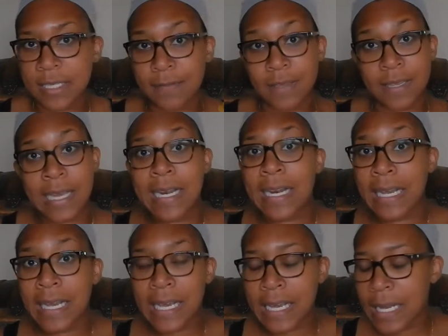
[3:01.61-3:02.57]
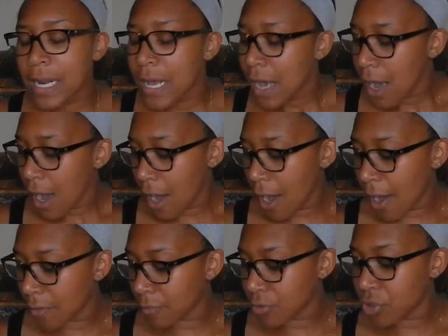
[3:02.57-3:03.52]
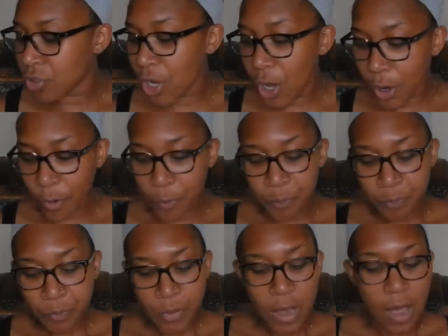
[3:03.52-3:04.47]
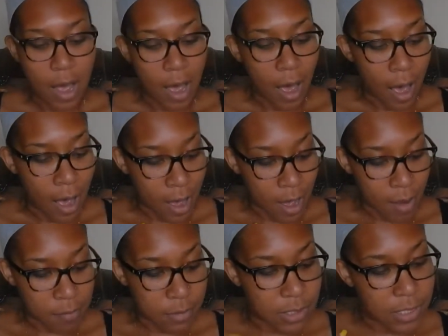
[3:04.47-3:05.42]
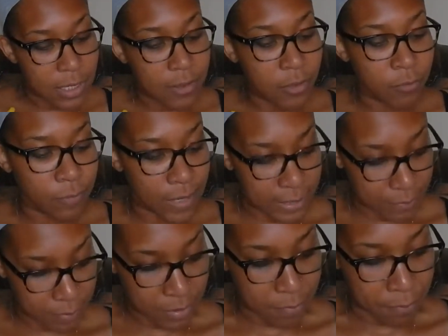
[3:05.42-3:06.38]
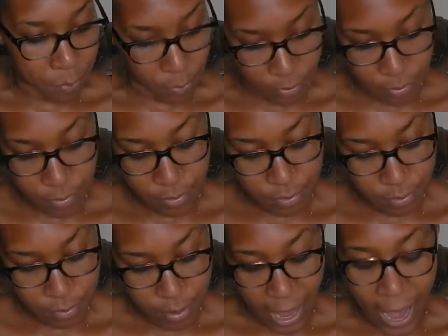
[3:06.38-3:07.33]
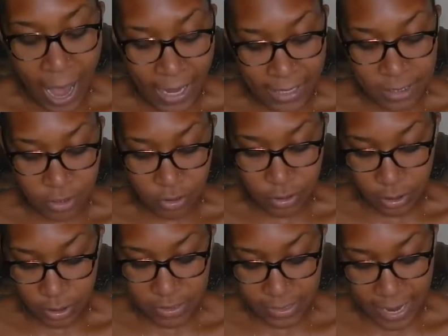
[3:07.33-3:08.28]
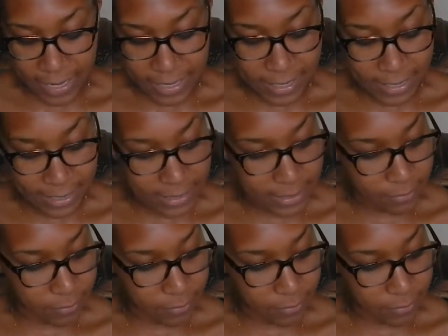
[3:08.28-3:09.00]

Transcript: stuff that they didn't get. Looking at the recipe book, it looks like I didn't get